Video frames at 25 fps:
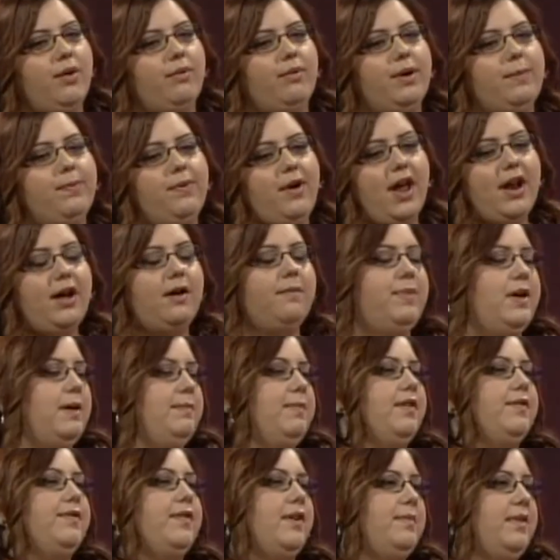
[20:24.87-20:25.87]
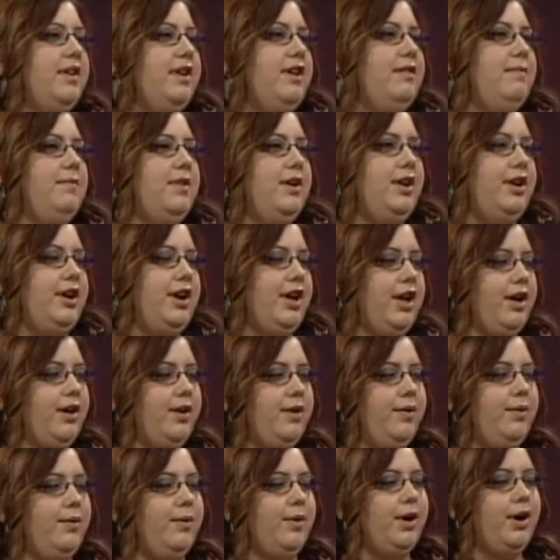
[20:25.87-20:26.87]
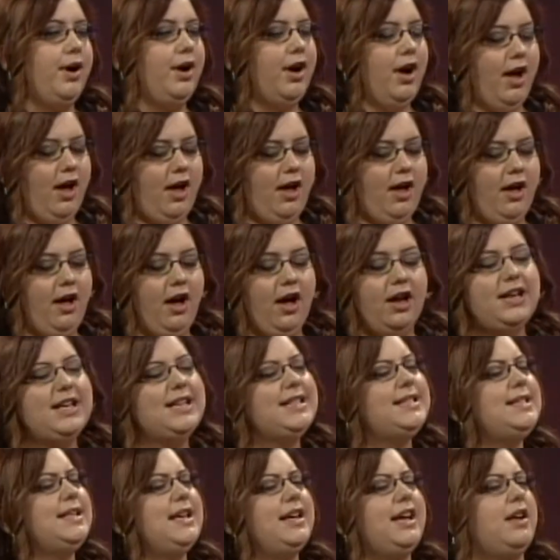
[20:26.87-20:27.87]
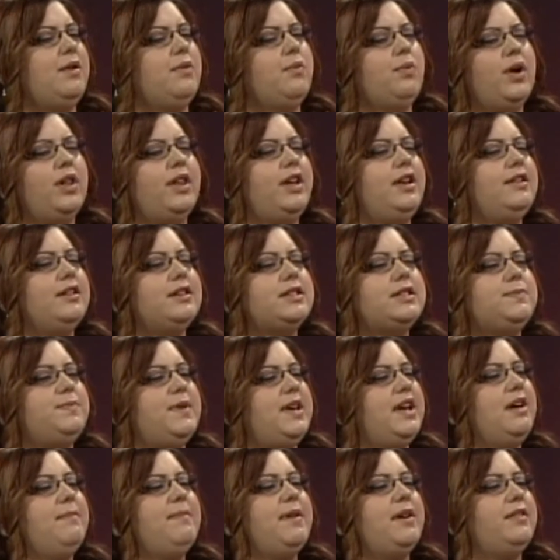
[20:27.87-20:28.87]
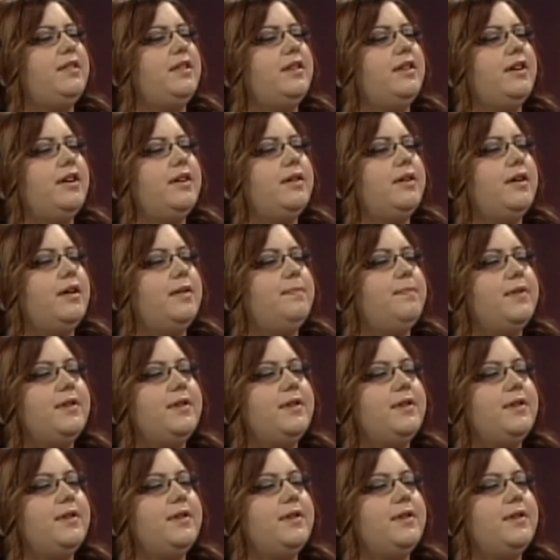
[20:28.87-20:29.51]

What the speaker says: we brought out people from the community who were autistic and willing to speak about their